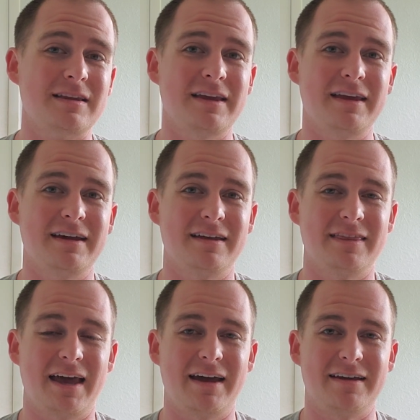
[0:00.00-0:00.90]
and
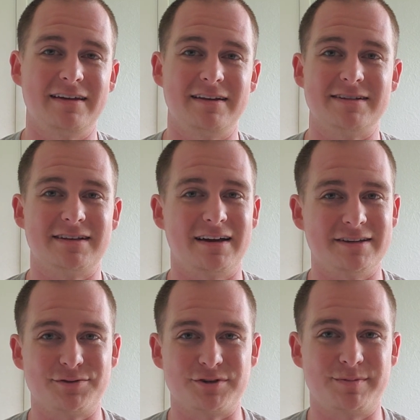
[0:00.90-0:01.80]
that it is not
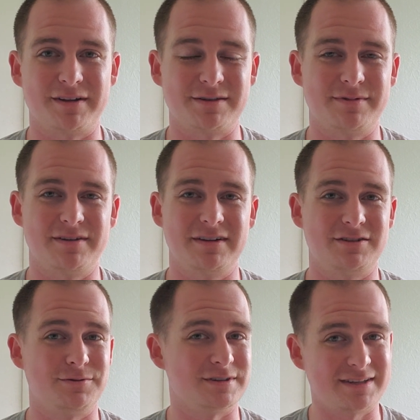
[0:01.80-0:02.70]
his responsibility
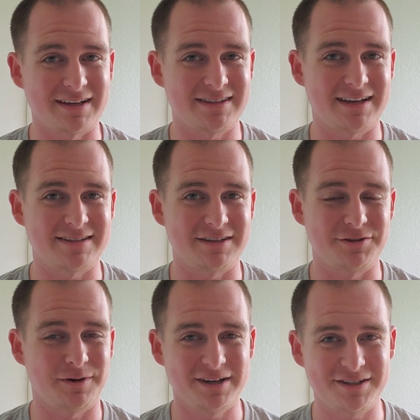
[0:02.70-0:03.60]
to assess that
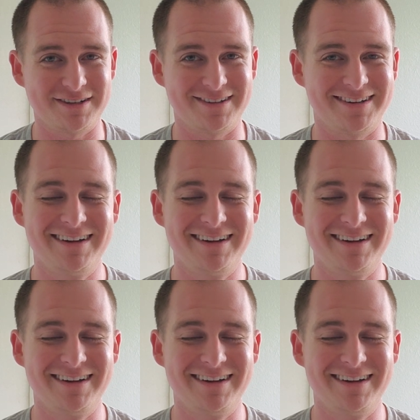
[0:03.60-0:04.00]
situation.